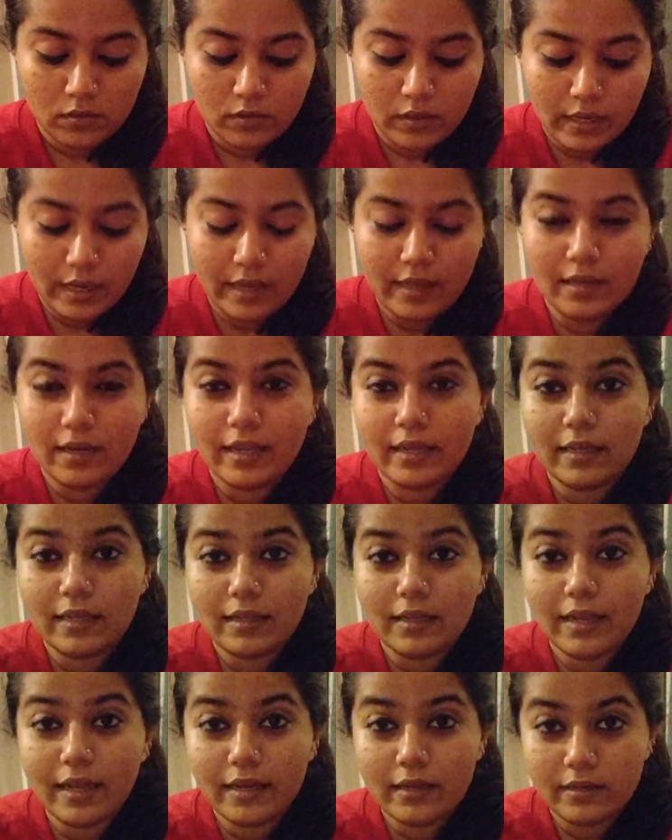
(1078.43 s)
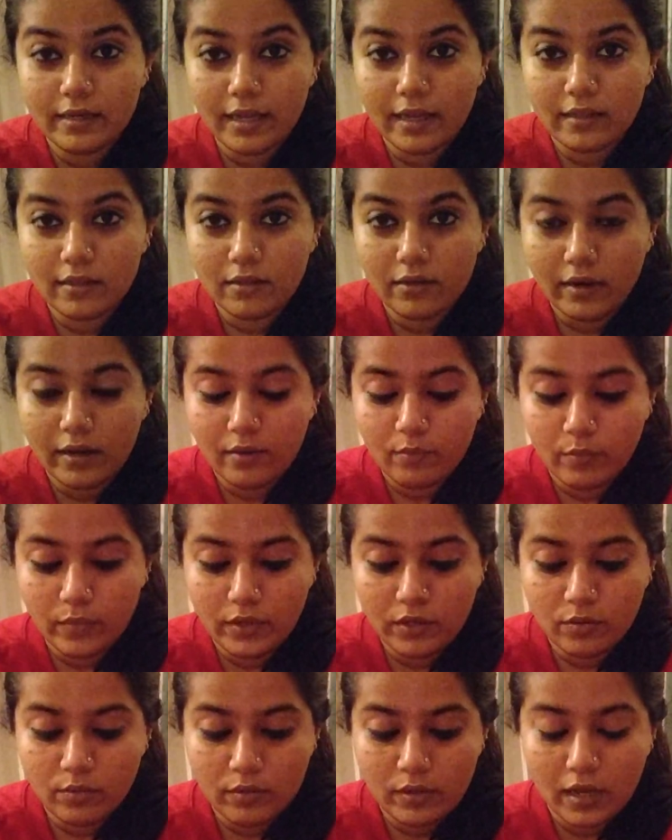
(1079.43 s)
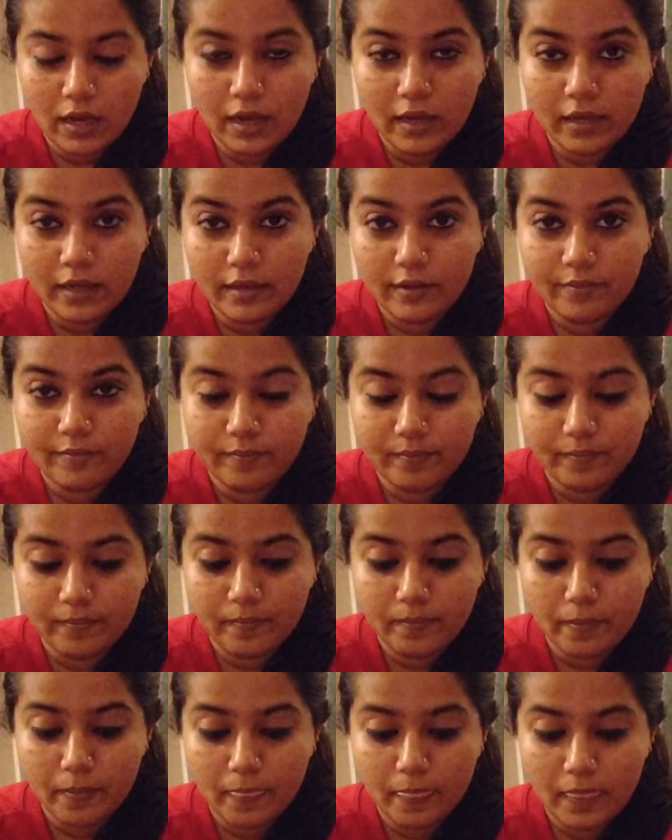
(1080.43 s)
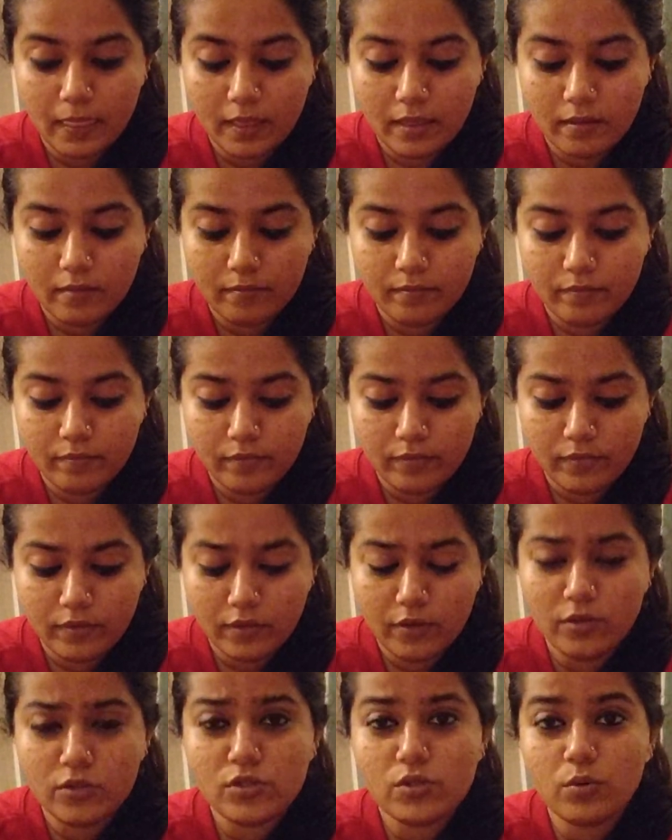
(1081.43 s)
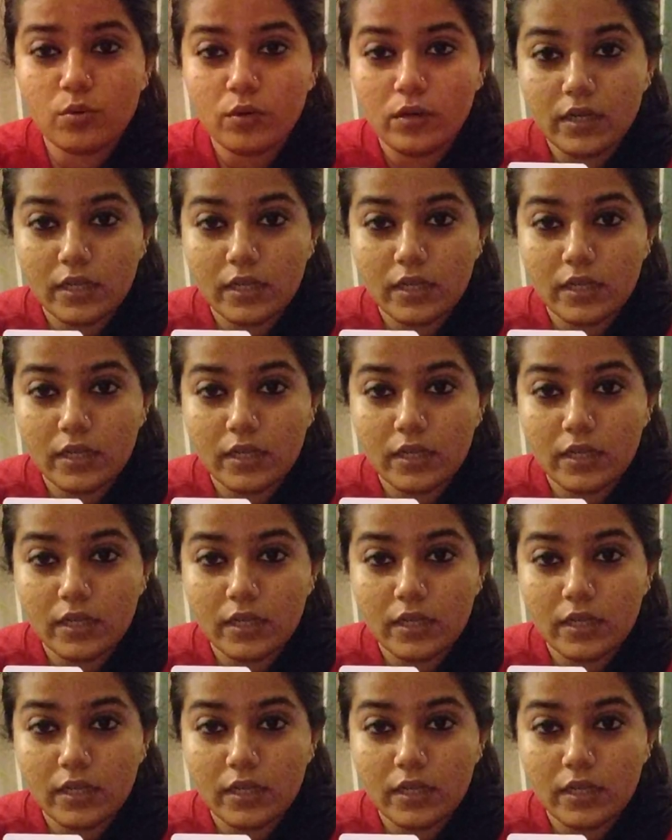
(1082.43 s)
and like a death, right? When you die, your soul